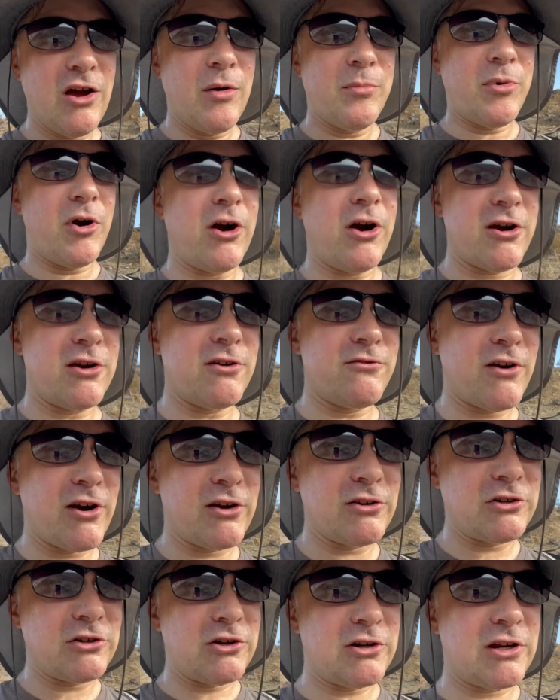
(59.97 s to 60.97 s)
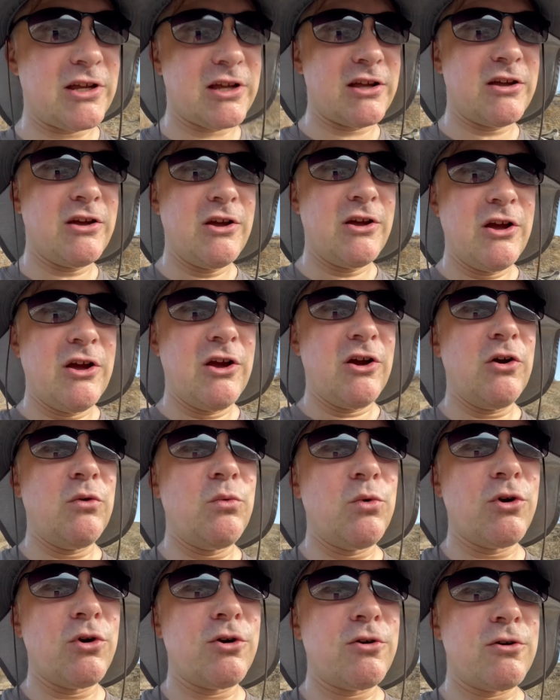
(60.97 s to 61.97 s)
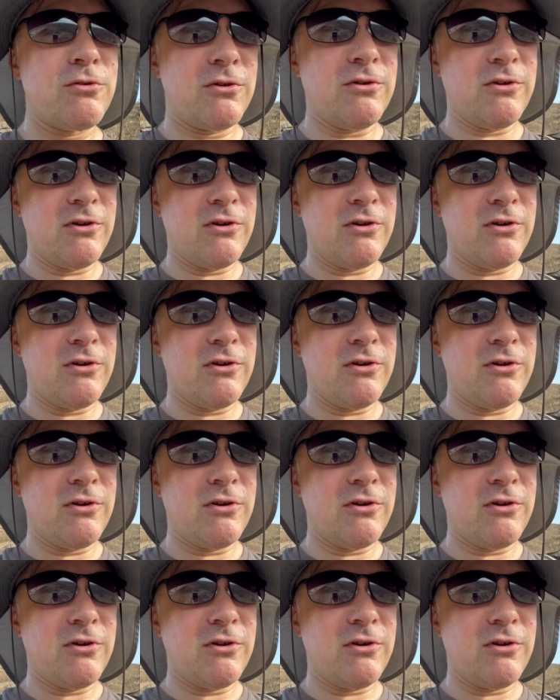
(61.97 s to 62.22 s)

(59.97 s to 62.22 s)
part of our learning were